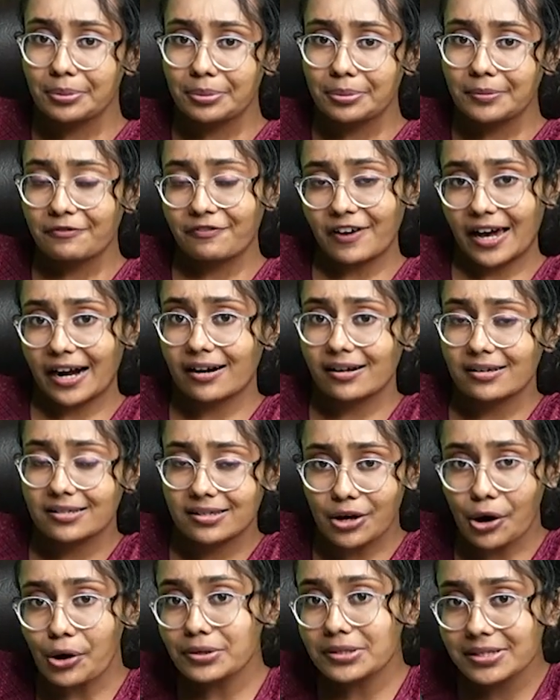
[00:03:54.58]
Faraday's
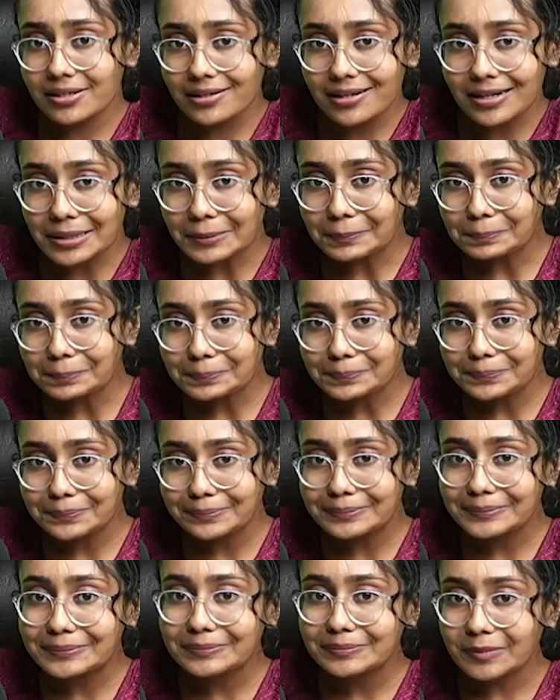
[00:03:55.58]
constant.
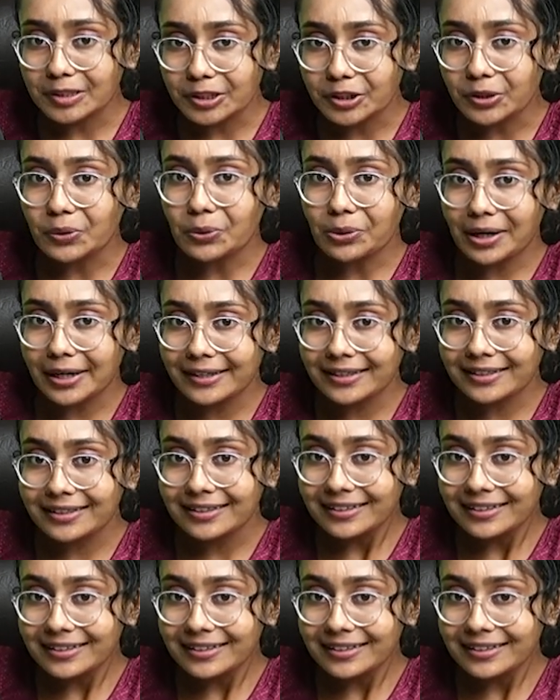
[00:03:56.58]
You know, right?